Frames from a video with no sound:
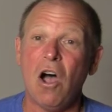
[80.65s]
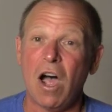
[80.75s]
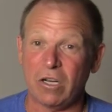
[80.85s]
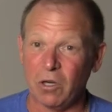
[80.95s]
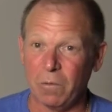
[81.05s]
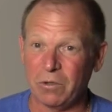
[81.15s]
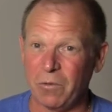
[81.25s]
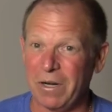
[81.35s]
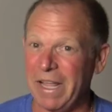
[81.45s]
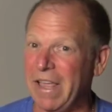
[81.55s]
October
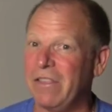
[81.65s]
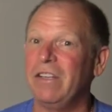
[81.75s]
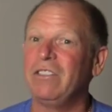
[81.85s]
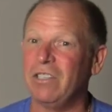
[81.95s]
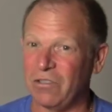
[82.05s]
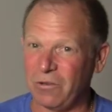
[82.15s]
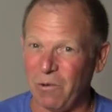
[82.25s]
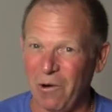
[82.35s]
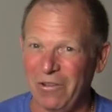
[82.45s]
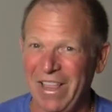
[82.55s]
28th. Just
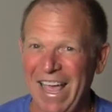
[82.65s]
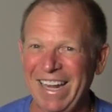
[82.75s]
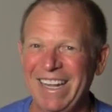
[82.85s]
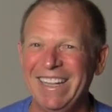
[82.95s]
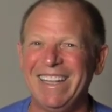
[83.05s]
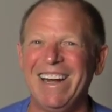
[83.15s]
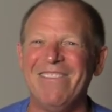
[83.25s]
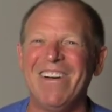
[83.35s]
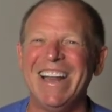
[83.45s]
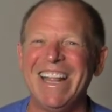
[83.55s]
throwing that
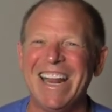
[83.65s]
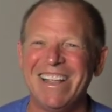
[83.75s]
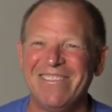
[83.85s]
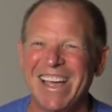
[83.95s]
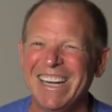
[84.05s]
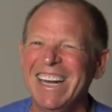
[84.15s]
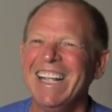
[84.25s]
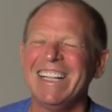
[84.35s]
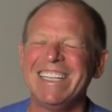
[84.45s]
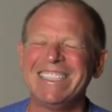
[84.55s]
there, but in any event,
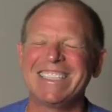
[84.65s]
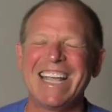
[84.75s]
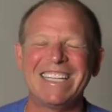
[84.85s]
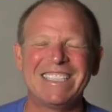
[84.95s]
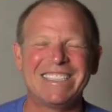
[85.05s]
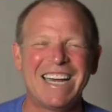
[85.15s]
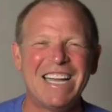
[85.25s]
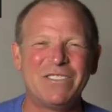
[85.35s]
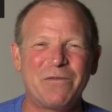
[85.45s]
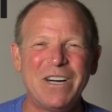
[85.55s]
let's just get to
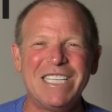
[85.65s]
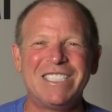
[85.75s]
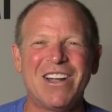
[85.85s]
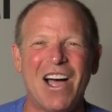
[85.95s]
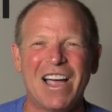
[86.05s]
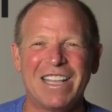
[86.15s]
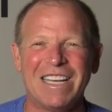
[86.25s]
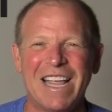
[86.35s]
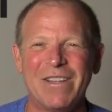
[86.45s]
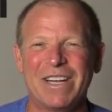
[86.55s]
today's free dog of the
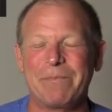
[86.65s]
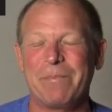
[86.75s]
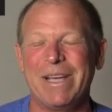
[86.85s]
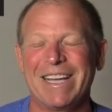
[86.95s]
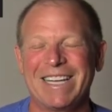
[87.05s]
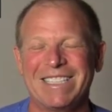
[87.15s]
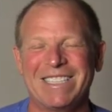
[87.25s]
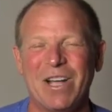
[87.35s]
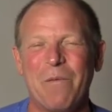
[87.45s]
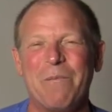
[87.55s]
day pick.
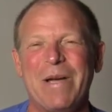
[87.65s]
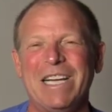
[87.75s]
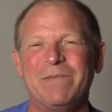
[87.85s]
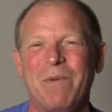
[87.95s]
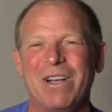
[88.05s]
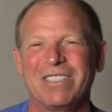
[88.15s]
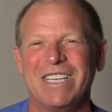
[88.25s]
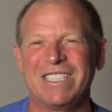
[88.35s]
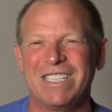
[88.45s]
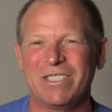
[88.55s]
It's still baseball
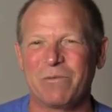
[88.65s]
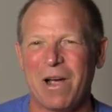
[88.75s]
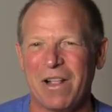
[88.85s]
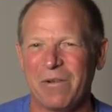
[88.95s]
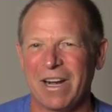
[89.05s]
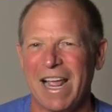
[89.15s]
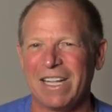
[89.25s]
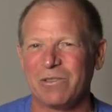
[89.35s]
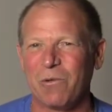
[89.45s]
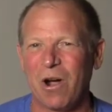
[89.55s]
season as well. We're going to
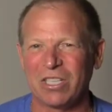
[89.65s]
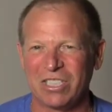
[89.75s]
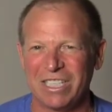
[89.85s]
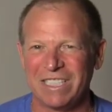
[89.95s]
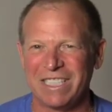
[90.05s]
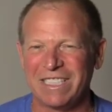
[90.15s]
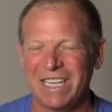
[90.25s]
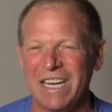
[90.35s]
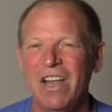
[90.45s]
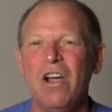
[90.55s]
head to Washington,
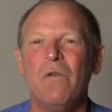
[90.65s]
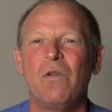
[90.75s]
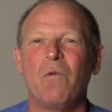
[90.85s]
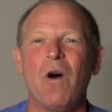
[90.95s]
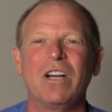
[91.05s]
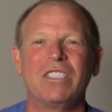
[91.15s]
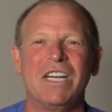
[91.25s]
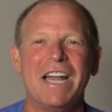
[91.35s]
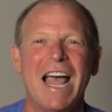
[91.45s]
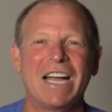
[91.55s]
D.C., where the
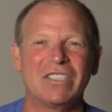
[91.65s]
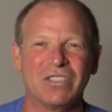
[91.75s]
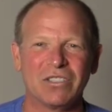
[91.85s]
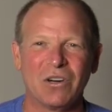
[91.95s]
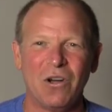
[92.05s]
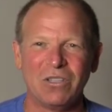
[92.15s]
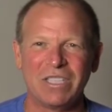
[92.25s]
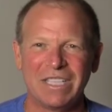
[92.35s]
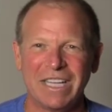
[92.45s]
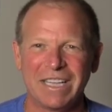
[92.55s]
Washington Nationals are
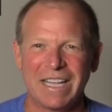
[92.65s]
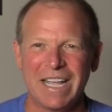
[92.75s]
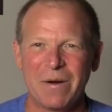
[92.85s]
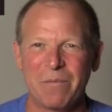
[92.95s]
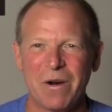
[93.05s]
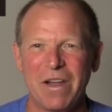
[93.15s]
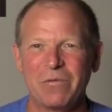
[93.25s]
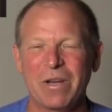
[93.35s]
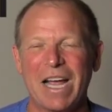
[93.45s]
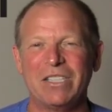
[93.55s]
hosting the Atlanta
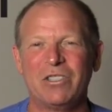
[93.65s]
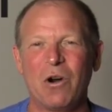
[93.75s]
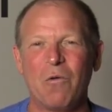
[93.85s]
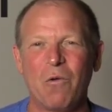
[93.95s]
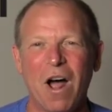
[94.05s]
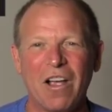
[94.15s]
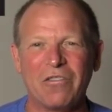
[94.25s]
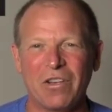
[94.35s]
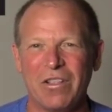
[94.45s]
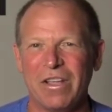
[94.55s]
Braves. We got Joe
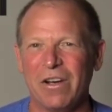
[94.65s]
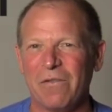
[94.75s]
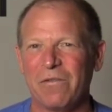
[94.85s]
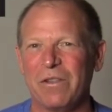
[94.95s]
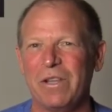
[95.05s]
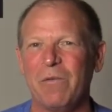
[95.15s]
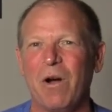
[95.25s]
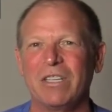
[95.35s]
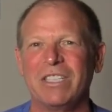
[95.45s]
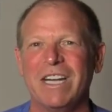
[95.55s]
Ross on the hill for the
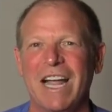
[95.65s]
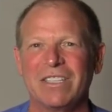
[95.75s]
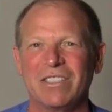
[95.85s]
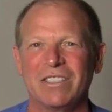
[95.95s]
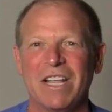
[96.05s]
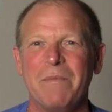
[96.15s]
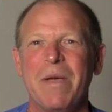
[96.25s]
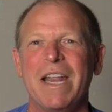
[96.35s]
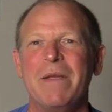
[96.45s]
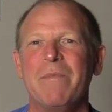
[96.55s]
Washington Nationals and
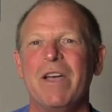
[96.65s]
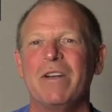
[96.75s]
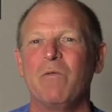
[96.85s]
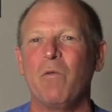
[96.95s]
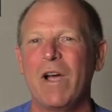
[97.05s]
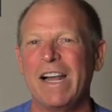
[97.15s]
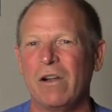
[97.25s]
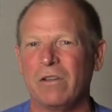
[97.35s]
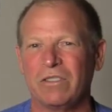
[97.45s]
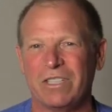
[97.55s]
Manny
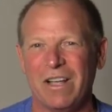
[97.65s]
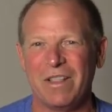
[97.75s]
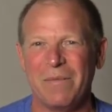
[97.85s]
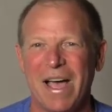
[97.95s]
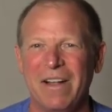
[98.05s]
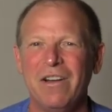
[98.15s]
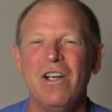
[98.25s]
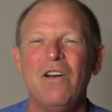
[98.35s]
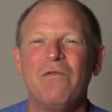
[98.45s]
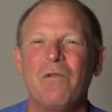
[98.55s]
Benuelos on the mound
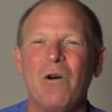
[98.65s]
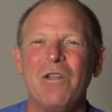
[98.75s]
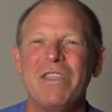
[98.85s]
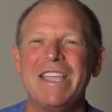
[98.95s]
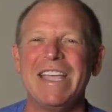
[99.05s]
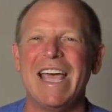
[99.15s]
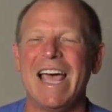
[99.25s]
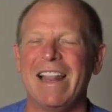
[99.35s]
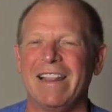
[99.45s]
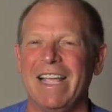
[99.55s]
for the
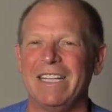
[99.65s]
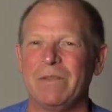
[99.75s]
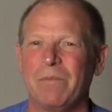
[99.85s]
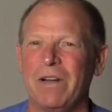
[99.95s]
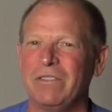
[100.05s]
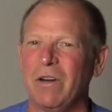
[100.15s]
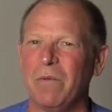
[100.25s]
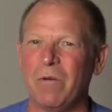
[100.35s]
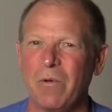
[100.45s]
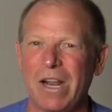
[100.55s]
Atlanta Braves. You know,
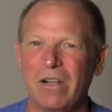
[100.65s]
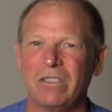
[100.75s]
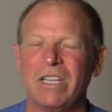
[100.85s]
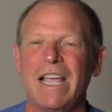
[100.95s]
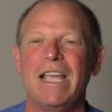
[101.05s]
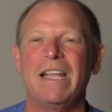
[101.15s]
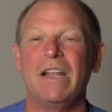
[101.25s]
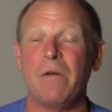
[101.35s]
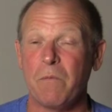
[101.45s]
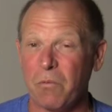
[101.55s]
Benuelos,
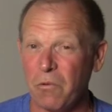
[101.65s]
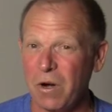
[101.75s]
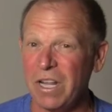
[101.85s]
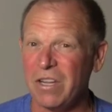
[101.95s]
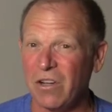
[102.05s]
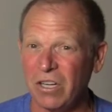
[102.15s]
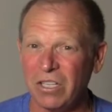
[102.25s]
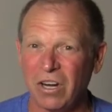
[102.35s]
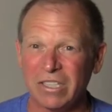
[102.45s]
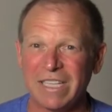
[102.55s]
a pretty
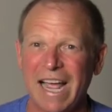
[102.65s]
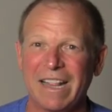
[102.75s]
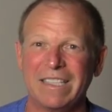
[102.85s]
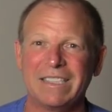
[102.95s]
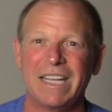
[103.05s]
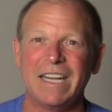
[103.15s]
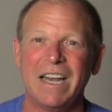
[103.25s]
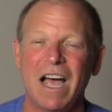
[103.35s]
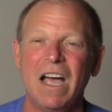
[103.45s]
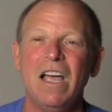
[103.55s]
good young talent,
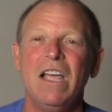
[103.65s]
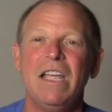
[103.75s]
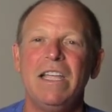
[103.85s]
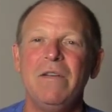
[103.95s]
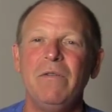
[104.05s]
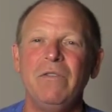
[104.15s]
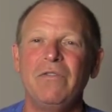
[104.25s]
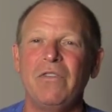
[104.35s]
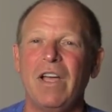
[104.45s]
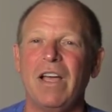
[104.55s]
and he
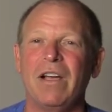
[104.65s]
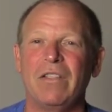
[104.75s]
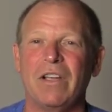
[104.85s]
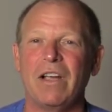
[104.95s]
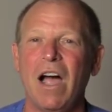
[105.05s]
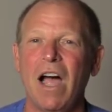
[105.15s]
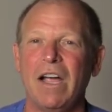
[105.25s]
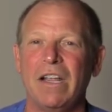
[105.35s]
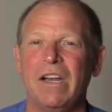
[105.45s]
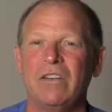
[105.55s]
was the
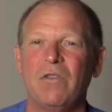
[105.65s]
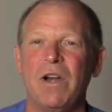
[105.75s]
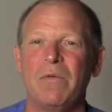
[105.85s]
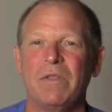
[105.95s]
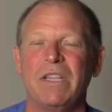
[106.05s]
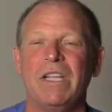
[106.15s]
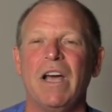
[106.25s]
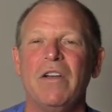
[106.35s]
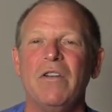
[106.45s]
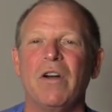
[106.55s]
cog in a trade with
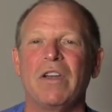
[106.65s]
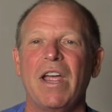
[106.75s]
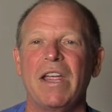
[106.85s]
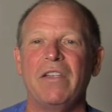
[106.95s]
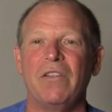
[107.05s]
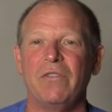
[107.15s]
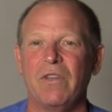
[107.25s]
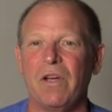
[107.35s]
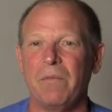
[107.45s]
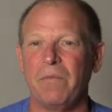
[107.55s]
the New York Yankees
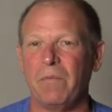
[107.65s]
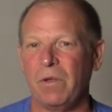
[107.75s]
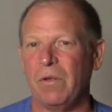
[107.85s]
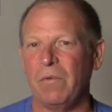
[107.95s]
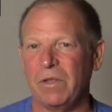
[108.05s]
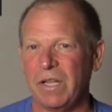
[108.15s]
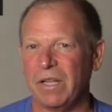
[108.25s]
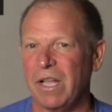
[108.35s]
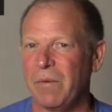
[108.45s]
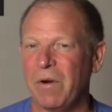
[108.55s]
with the
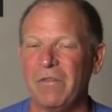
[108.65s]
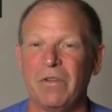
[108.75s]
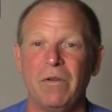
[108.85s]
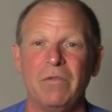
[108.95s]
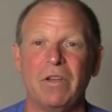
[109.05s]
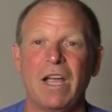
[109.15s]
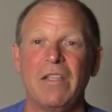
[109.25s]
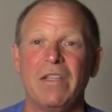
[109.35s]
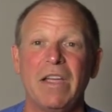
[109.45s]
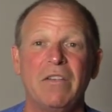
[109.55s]
Atlanta Braves, and he was a
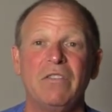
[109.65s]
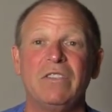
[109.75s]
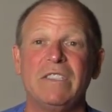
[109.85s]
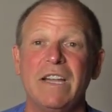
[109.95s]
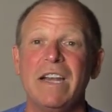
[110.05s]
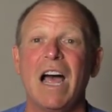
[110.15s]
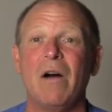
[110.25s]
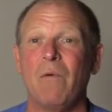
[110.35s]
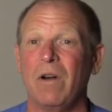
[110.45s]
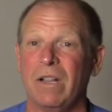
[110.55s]
guy the Yankees did
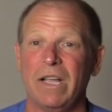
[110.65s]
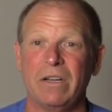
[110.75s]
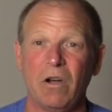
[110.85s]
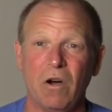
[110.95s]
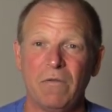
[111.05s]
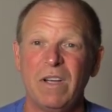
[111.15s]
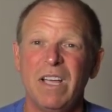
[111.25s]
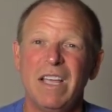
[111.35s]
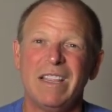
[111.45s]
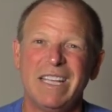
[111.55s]
not want to let go of.
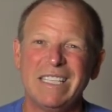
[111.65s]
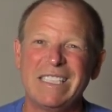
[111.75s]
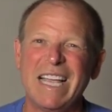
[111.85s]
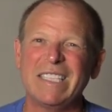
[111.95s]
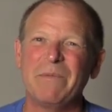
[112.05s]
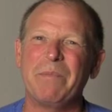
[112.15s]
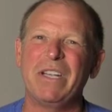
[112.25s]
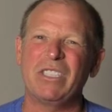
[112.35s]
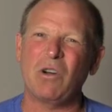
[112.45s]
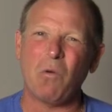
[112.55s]
Thing is, he hasn't
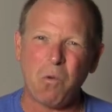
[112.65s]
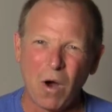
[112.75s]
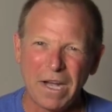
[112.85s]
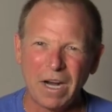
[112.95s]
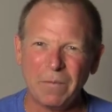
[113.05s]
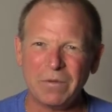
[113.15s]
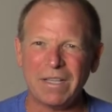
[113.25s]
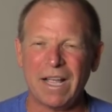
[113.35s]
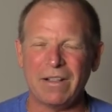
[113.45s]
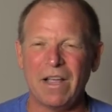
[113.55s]
pitched quite up
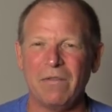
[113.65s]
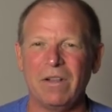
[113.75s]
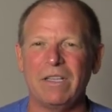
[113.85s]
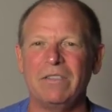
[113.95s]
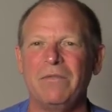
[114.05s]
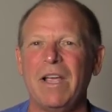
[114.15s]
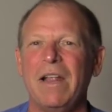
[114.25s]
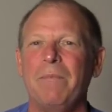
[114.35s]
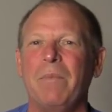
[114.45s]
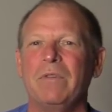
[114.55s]
to that level as of
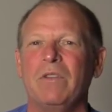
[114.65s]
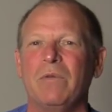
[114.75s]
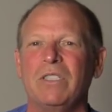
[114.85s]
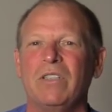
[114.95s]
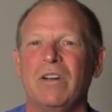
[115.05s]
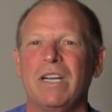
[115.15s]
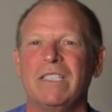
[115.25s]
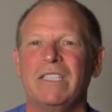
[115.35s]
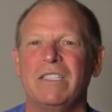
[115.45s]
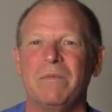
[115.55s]
yet, but, so we're still going
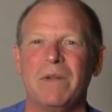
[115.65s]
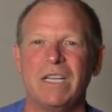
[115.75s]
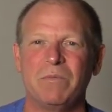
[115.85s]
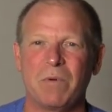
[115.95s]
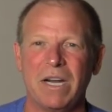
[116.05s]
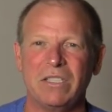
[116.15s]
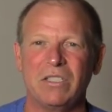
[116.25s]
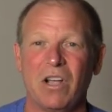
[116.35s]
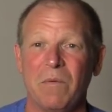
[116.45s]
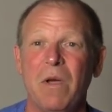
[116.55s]
to see some nice
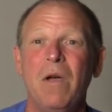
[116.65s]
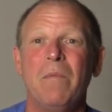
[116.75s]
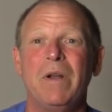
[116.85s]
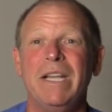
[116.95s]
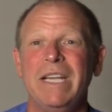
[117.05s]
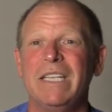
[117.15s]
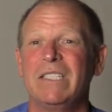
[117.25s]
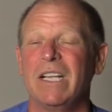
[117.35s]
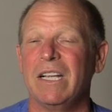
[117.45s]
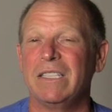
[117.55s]
prices on him, but he
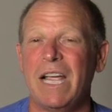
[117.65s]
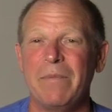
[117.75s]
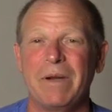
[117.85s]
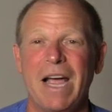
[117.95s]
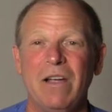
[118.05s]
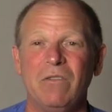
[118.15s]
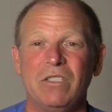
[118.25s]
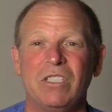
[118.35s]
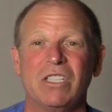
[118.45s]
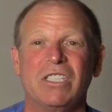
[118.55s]
is the type of guy who
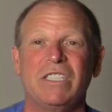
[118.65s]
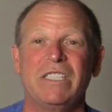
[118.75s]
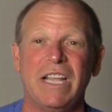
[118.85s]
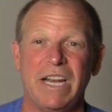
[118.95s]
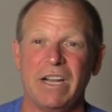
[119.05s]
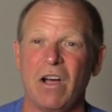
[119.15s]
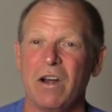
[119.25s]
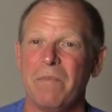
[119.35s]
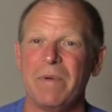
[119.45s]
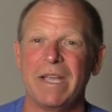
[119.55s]
is just sitting
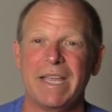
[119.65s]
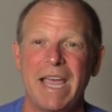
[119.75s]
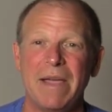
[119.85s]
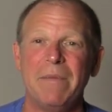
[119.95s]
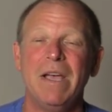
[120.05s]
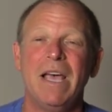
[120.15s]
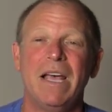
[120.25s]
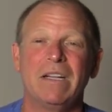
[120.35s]
on a big game.